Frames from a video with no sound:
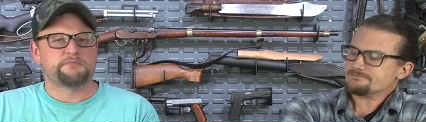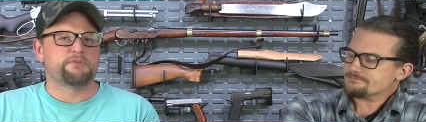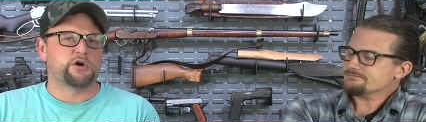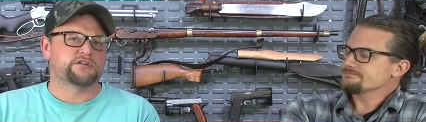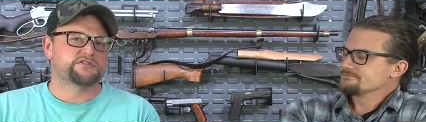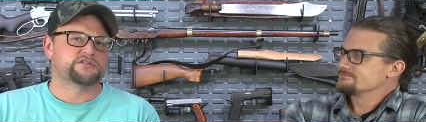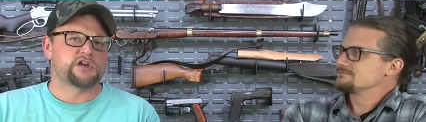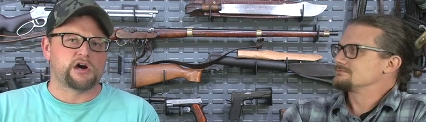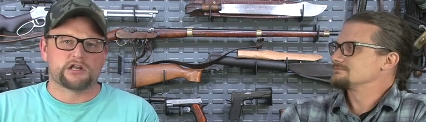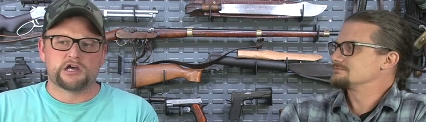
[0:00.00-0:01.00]
Speaker 1: components has
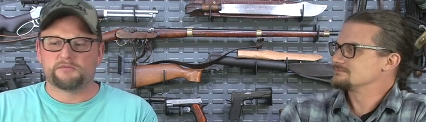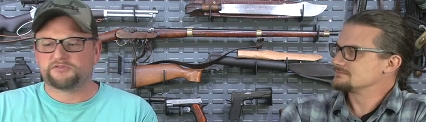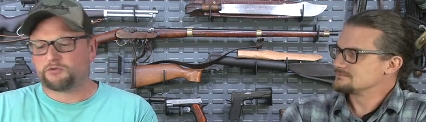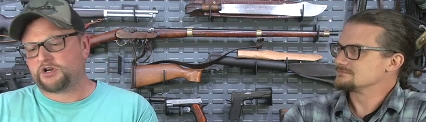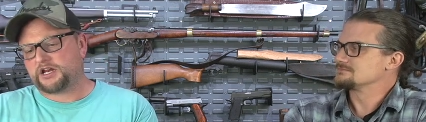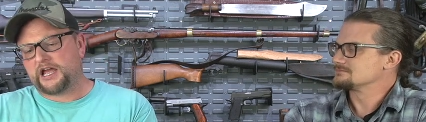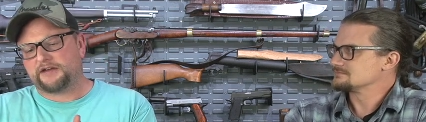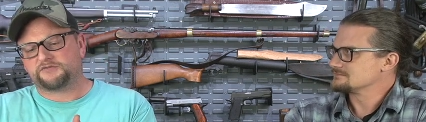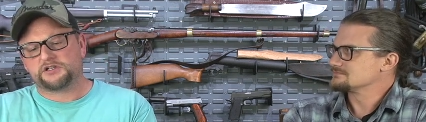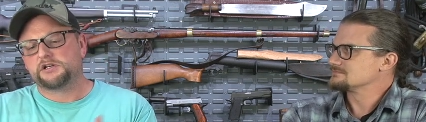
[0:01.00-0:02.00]
gone up, so we're going to
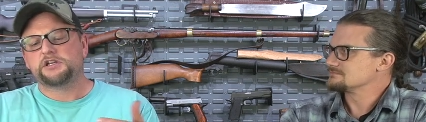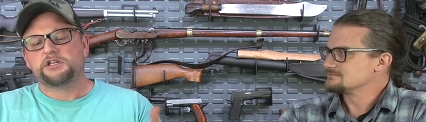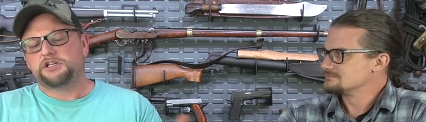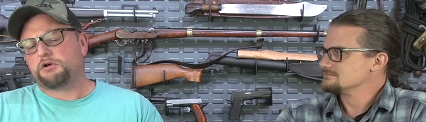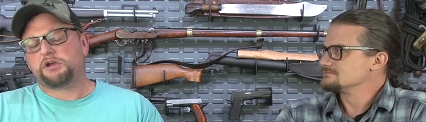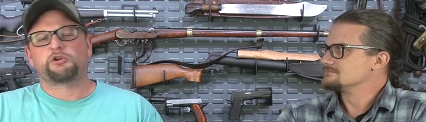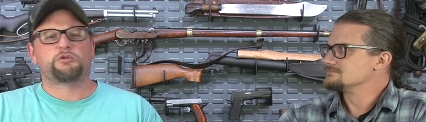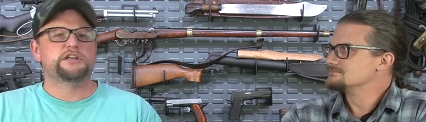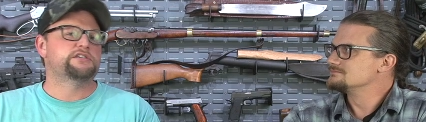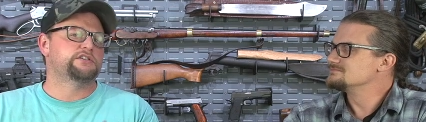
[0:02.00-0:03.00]
have to, you know,
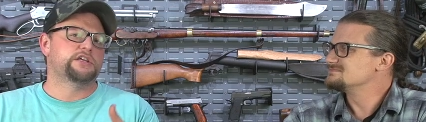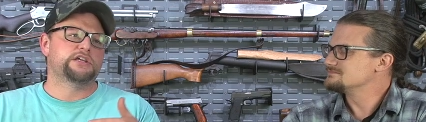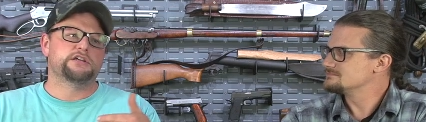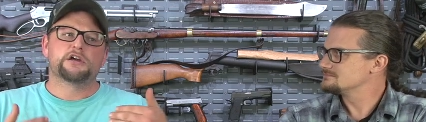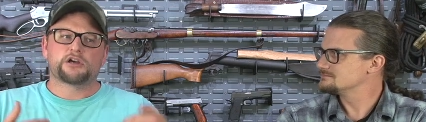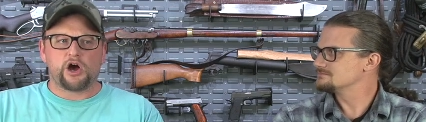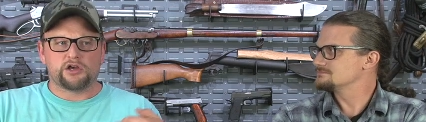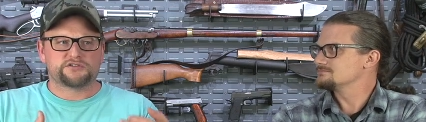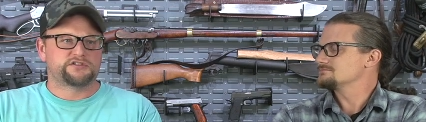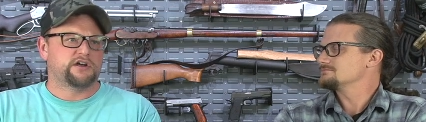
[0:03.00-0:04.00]
increase the
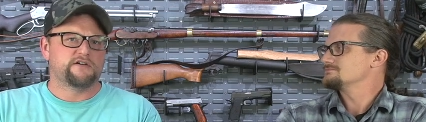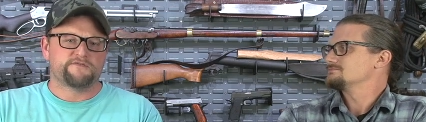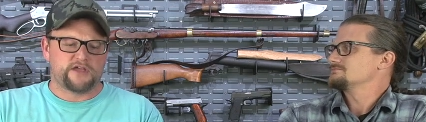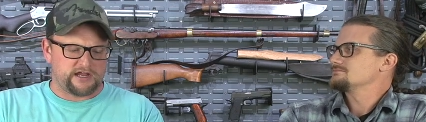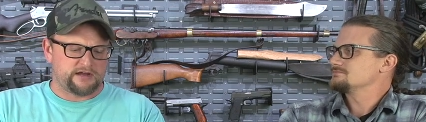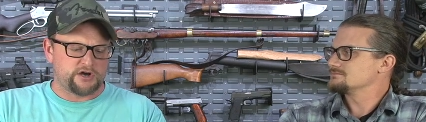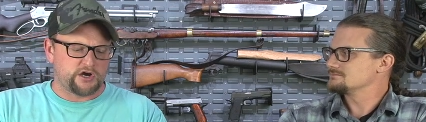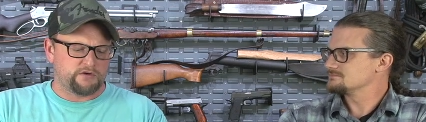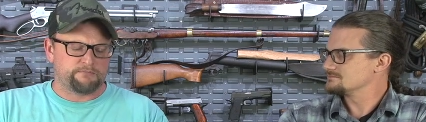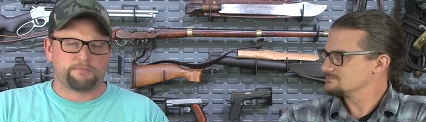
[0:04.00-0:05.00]
cost of the
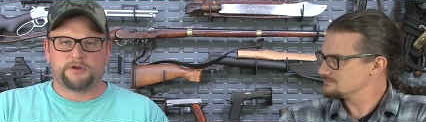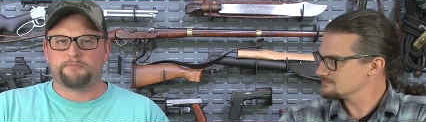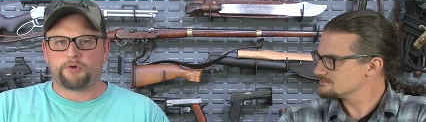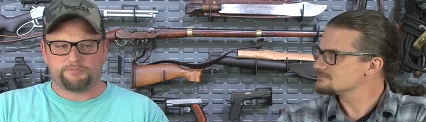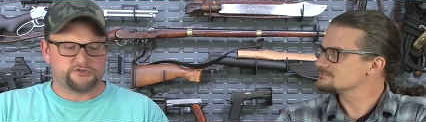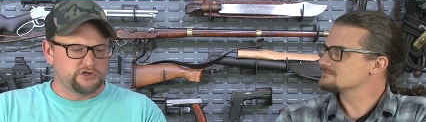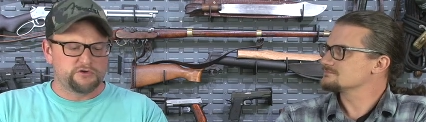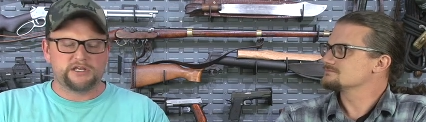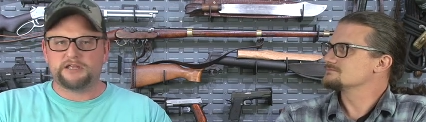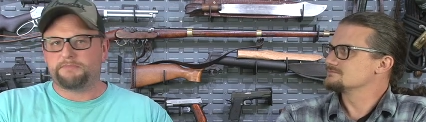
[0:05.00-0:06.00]
ammo in, in
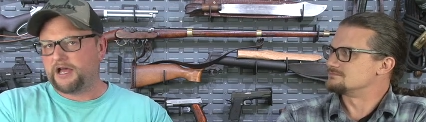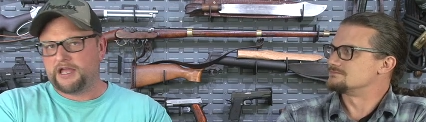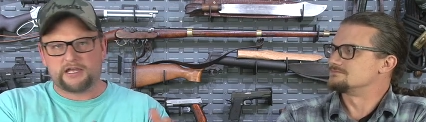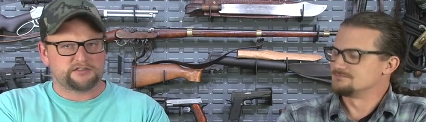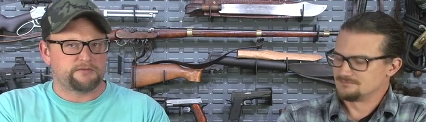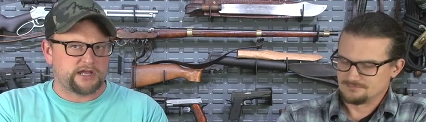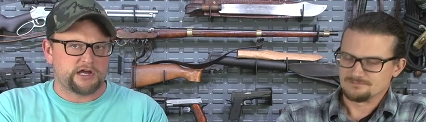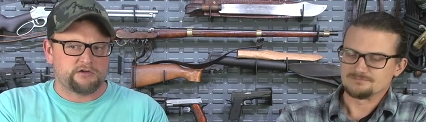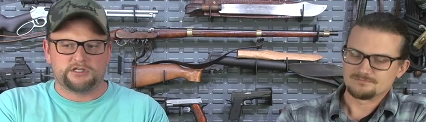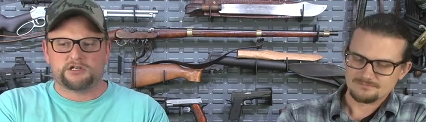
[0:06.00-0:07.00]
perpetuity by mm-hmm. X
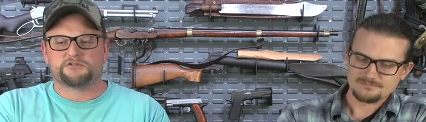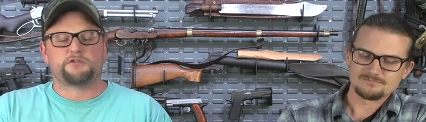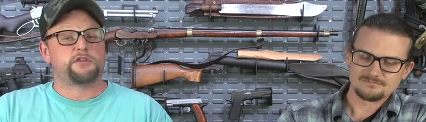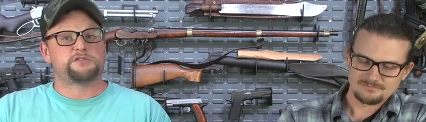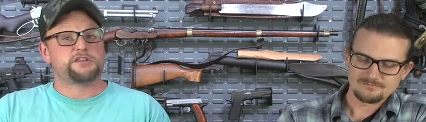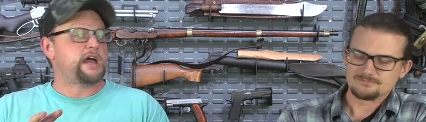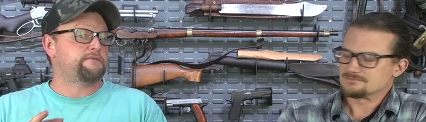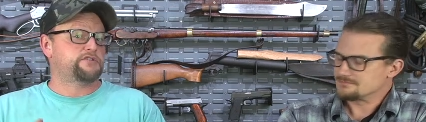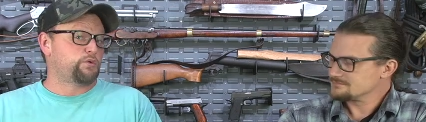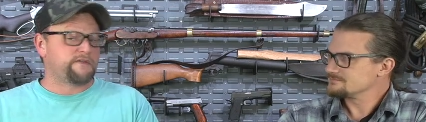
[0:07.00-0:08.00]
amount, you know, so there was
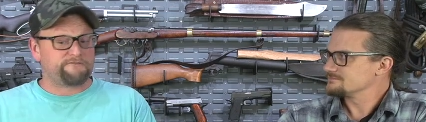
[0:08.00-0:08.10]
that sort